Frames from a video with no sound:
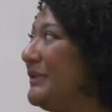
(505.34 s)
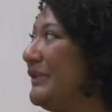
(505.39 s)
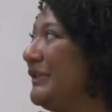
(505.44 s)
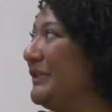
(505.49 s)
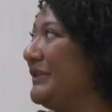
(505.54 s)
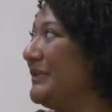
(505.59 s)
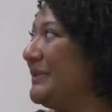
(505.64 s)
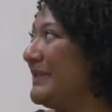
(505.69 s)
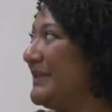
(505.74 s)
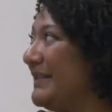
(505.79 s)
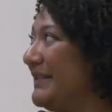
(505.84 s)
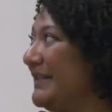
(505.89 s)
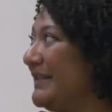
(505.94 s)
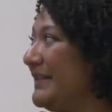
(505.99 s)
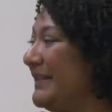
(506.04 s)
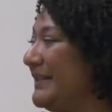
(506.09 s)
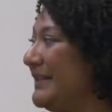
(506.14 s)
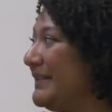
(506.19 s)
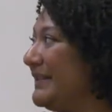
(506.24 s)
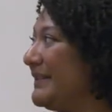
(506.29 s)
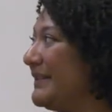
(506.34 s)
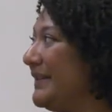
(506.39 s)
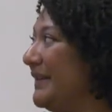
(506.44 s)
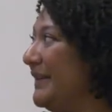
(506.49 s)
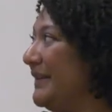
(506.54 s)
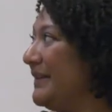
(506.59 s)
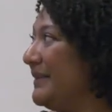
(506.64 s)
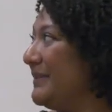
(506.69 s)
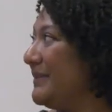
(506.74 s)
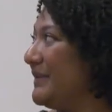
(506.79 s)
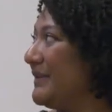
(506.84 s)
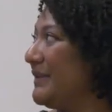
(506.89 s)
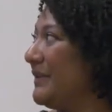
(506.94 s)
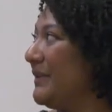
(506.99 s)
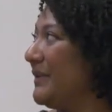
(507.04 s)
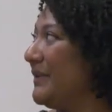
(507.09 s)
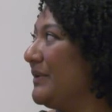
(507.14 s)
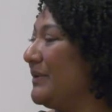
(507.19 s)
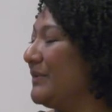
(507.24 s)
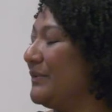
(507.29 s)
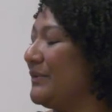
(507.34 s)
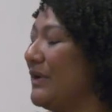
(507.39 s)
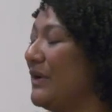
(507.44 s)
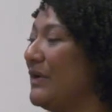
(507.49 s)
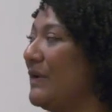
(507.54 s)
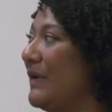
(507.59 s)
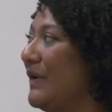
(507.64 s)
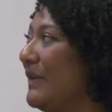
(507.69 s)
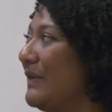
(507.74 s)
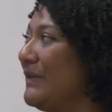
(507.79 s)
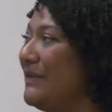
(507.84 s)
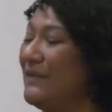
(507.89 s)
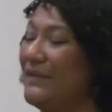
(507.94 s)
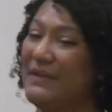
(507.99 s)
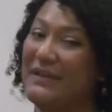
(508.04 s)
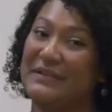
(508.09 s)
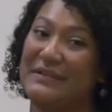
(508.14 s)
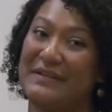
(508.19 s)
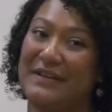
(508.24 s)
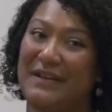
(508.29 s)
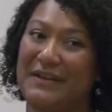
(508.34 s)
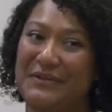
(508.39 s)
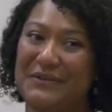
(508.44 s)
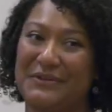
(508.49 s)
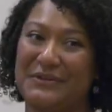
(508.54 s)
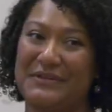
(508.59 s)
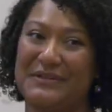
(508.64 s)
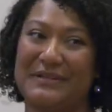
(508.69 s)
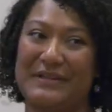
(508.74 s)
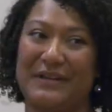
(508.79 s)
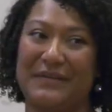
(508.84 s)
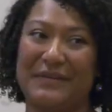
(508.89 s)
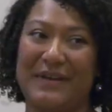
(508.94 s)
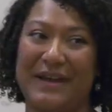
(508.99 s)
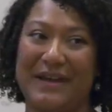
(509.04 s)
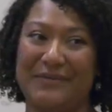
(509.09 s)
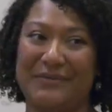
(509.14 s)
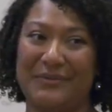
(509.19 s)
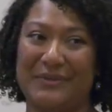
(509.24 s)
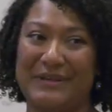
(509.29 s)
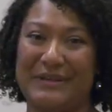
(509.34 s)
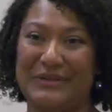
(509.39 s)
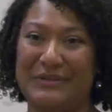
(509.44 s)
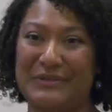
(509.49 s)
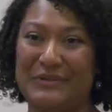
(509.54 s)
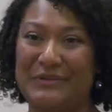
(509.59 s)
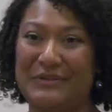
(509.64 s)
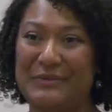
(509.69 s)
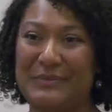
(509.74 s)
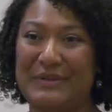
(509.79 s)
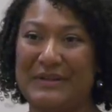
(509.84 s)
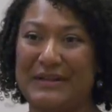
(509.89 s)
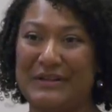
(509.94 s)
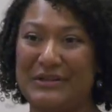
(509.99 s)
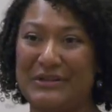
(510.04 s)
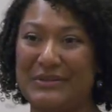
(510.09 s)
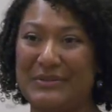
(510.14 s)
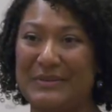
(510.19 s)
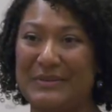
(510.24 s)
to using it, so not all of this other stuff have we used, but I just